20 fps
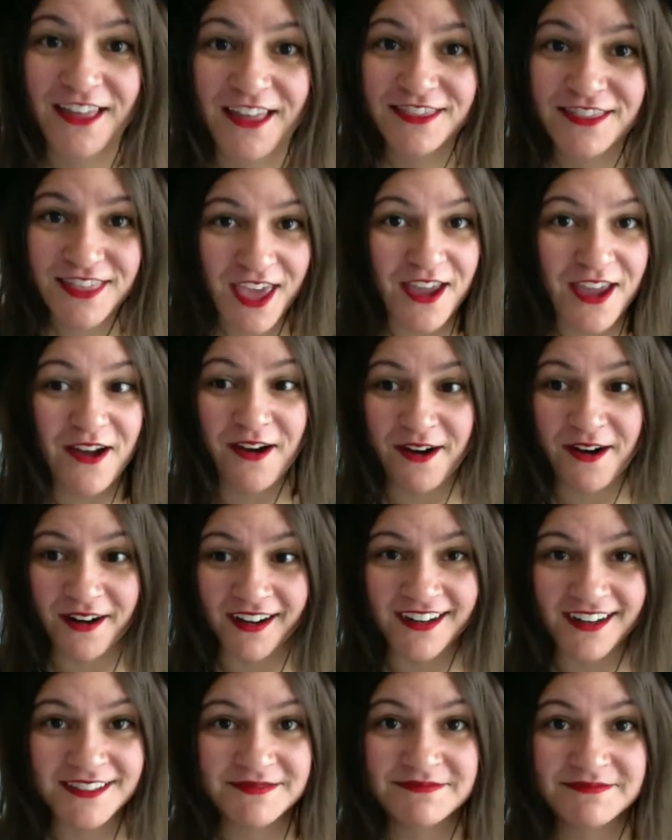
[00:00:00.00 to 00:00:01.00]
they
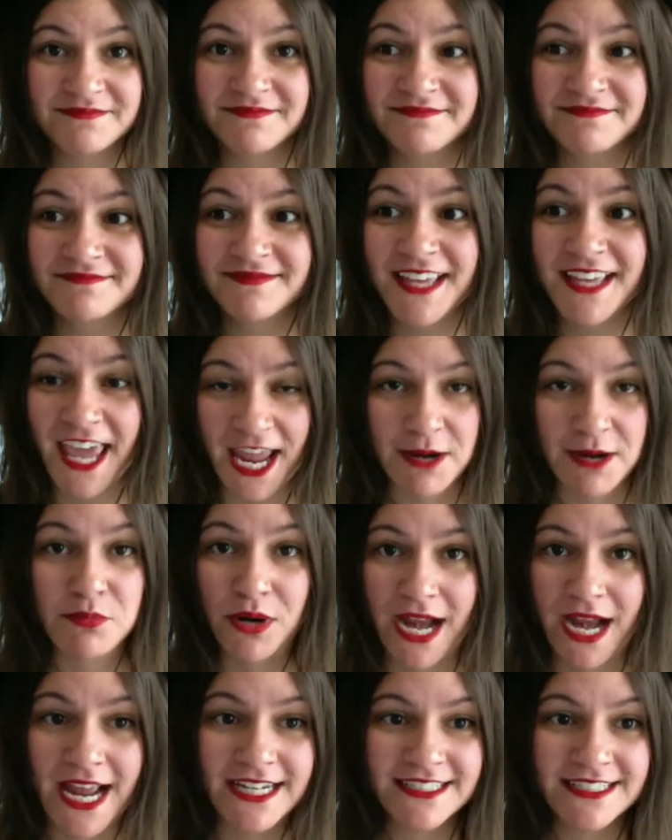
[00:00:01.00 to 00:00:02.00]
are a
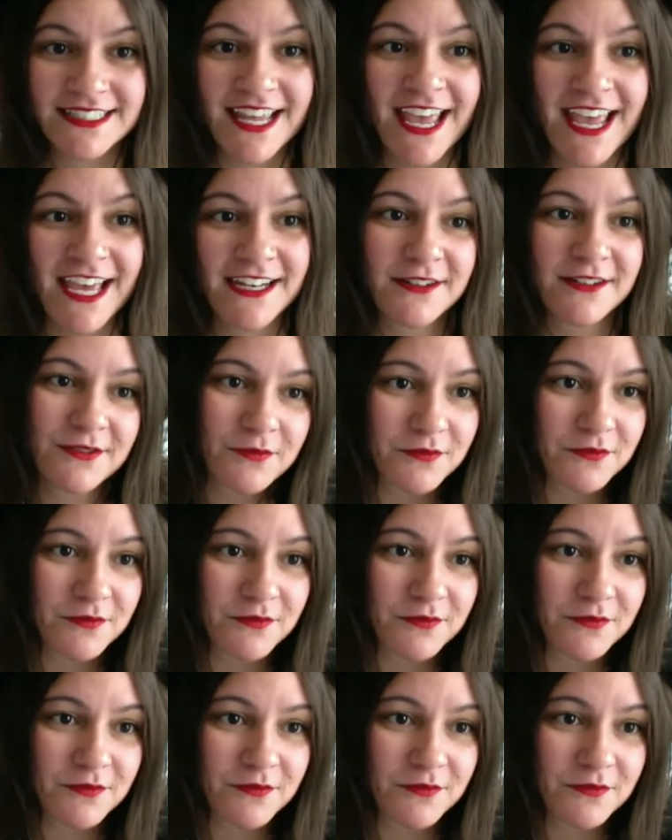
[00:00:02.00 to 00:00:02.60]
brand and